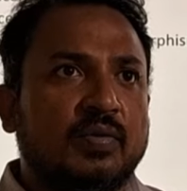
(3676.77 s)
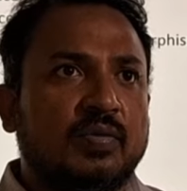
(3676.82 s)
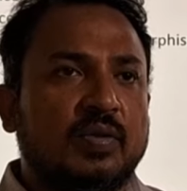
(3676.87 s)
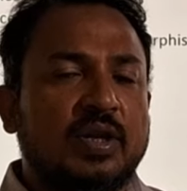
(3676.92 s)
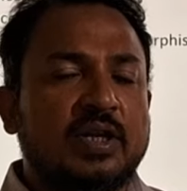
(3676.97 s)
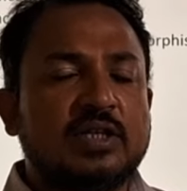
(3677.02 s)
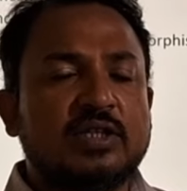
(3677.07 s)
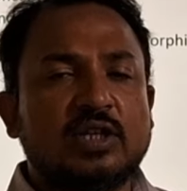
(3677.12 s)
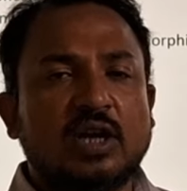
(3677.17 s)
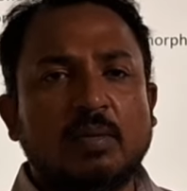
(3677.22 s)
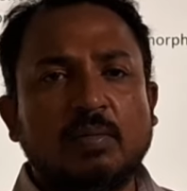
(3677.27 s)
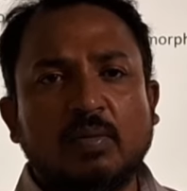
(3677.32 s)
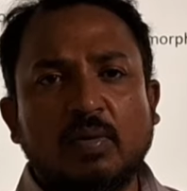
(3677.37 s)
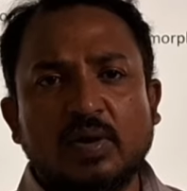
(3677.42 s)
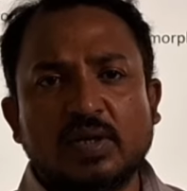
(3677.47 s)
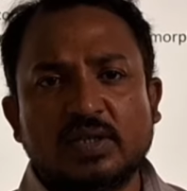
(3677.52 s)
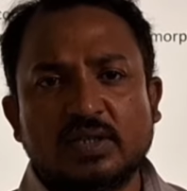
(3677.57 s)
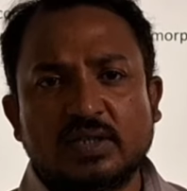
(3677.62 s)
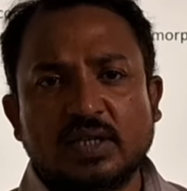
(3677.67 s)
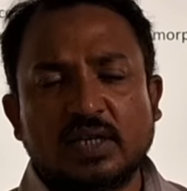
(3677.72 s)
there is some
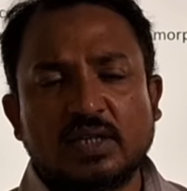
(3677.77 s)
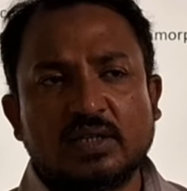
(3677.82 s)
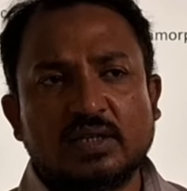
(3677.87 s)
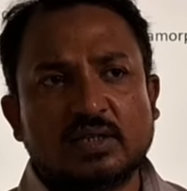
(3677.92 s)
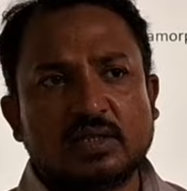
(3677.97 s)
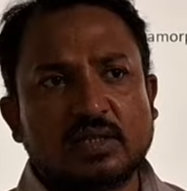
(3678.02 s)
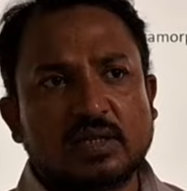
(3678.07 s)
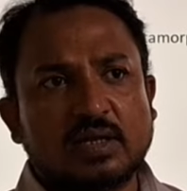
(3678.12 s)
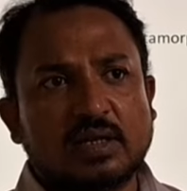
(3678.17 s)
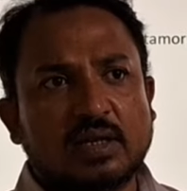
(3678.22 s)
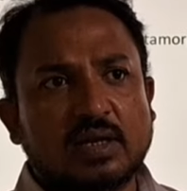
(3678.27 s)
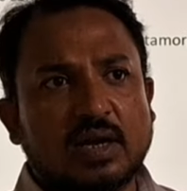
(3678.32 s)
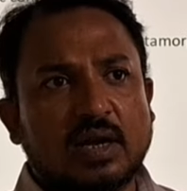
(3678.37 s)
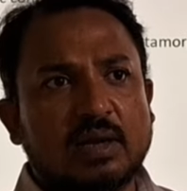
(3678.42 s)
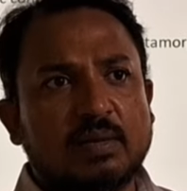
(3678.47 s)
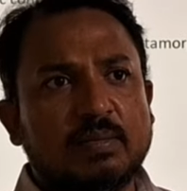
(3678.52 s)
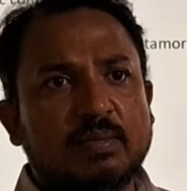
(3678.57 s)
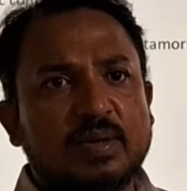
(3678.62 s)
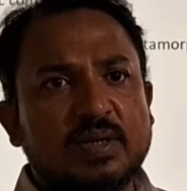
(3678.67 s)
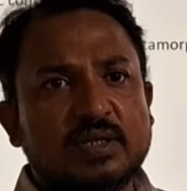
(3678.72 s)
questions I
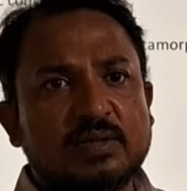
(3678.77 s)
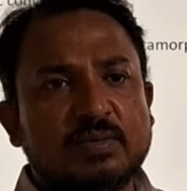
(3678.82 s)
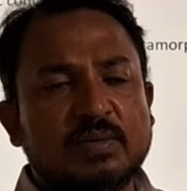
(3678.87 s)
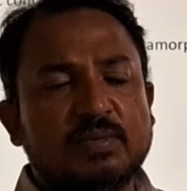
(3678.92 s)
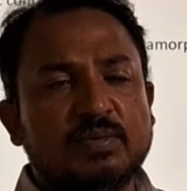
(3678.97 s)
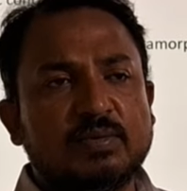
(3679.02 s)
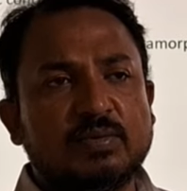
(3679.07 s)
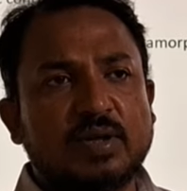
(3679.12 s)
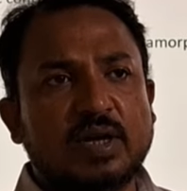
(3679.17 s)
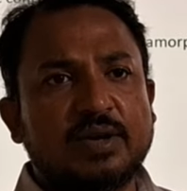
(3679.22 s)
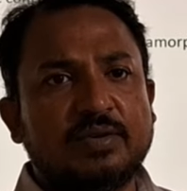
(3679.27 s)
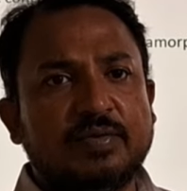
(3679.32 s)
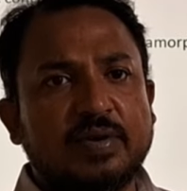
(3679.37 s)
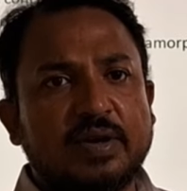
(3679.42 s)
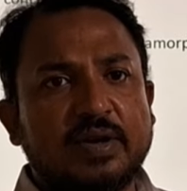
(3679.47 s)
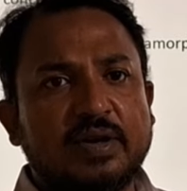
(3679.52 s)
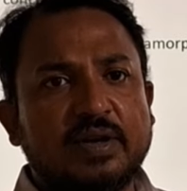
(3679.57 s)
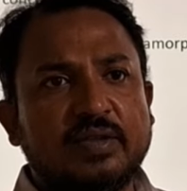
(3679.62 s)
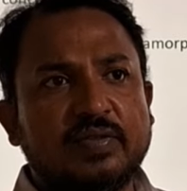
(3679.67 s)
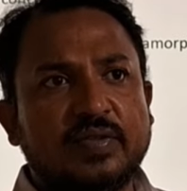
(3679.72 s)
have missed from
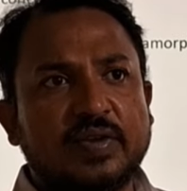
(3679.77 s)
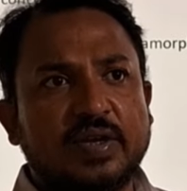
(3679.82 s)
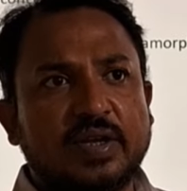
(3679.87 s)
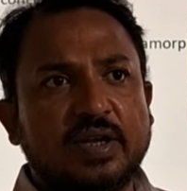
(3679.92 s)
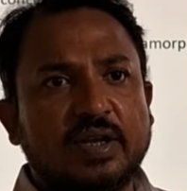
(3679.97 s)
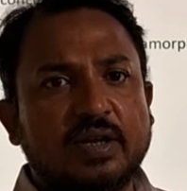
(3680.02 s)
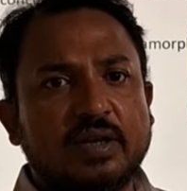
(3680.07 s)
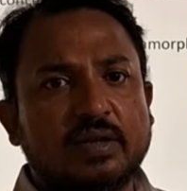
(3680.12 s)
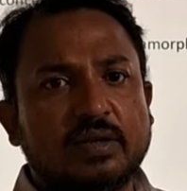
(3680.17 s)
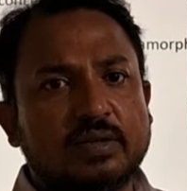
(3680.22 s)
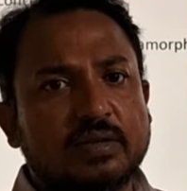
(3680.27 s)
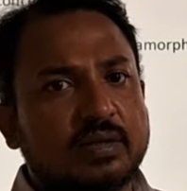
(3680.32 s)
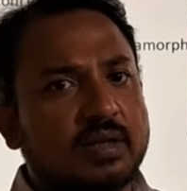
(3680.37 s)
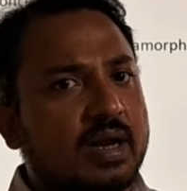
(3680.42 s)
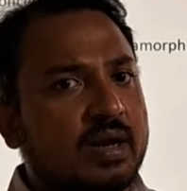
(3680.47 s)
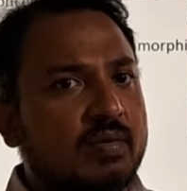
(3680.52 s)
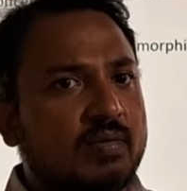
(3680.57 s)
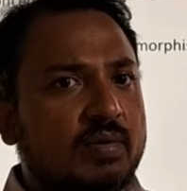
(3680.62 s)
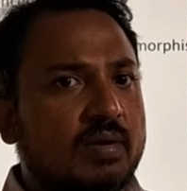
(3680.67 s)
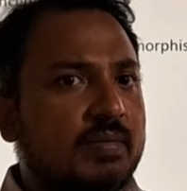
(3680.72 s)
2023
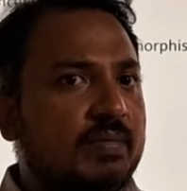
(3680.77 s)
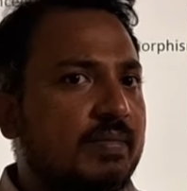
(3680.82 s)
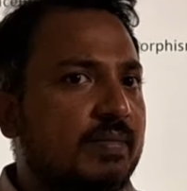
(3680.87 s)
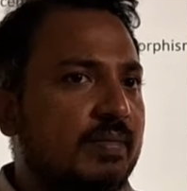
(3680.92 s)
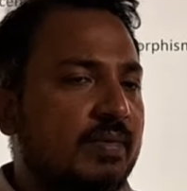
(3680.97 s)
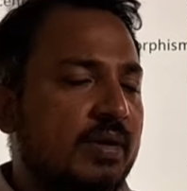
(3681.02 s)
that will